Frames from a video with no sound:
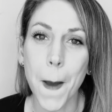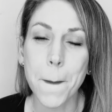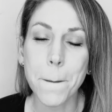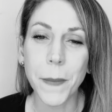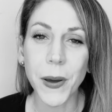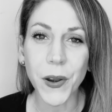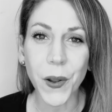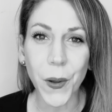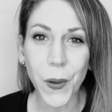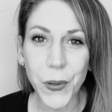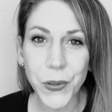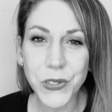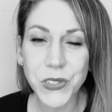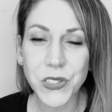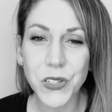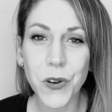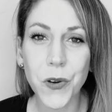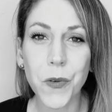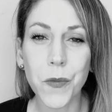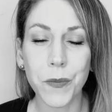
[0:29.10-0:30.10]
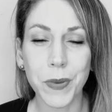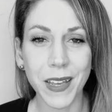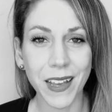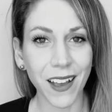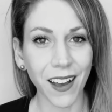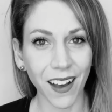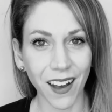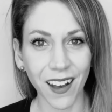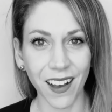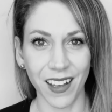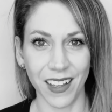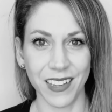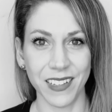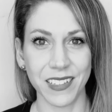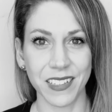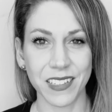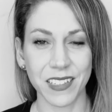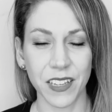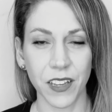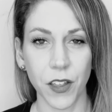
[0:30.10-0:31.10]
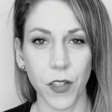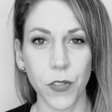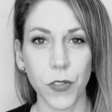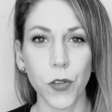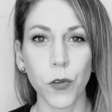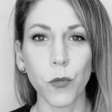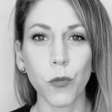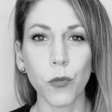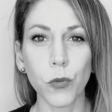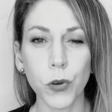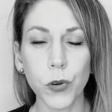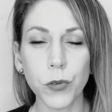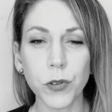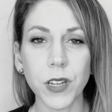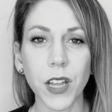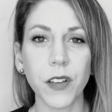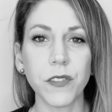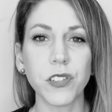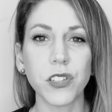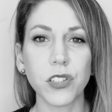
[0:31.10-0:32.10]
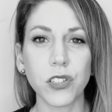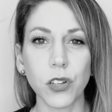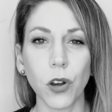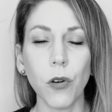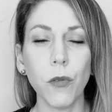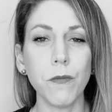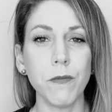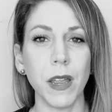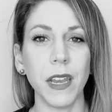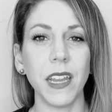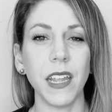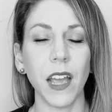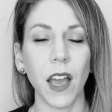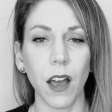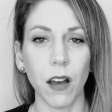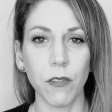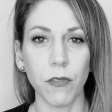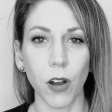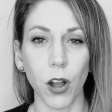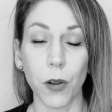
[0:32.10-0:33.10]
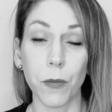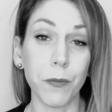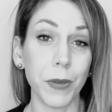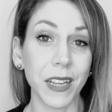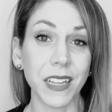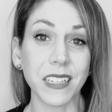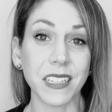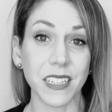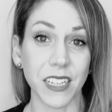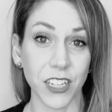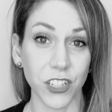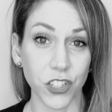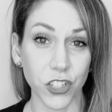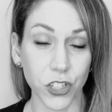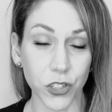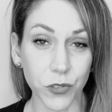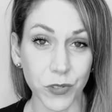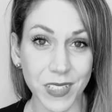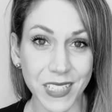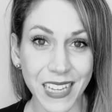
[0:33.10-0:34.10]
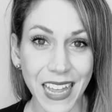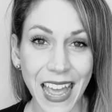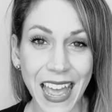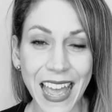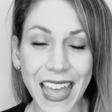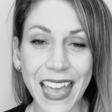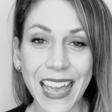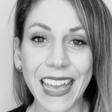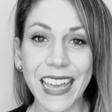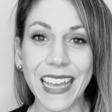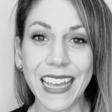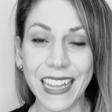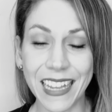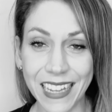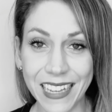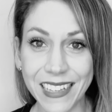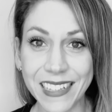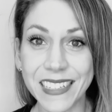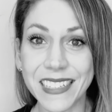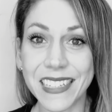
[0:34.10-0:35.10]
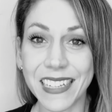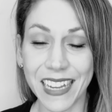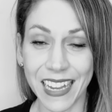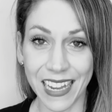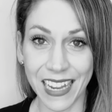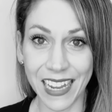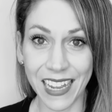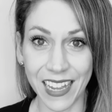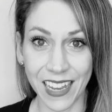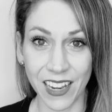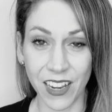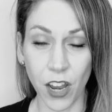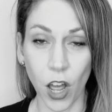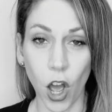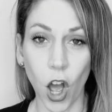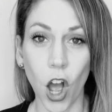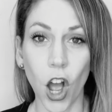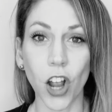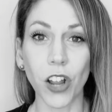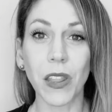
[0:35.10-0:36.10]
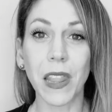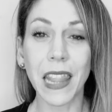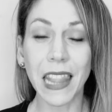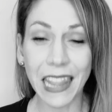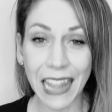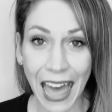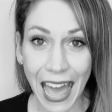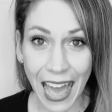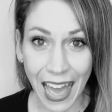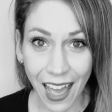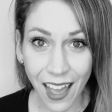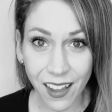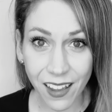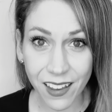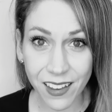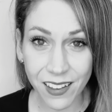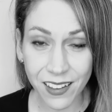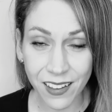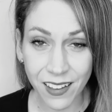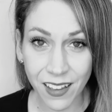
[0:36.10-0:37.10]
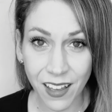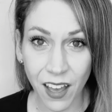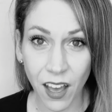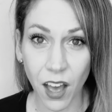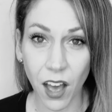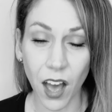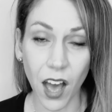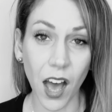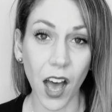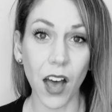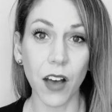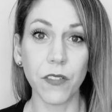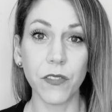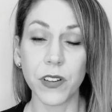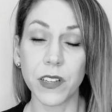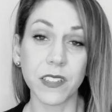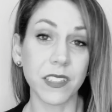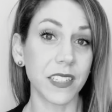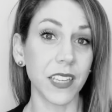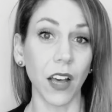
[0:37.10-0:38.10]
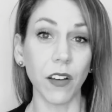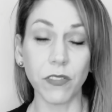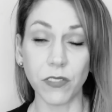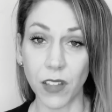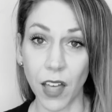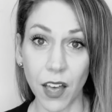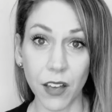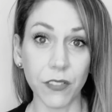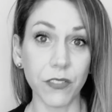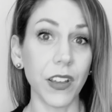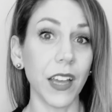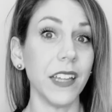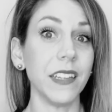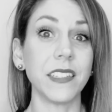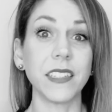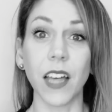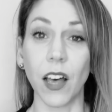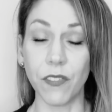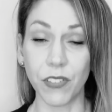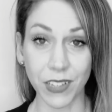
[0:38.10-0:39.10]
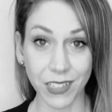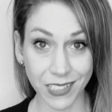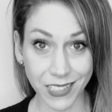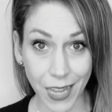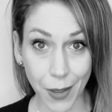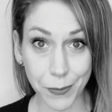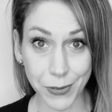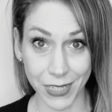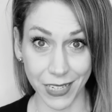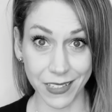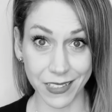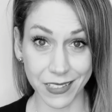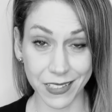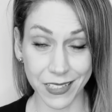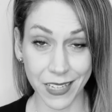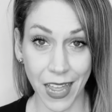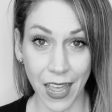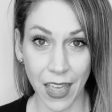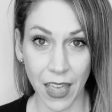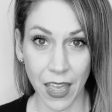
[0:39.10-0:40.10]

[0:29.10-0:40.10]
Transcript: but also because the root of so many of our biggest issues is in our lack of self love and self acceptance.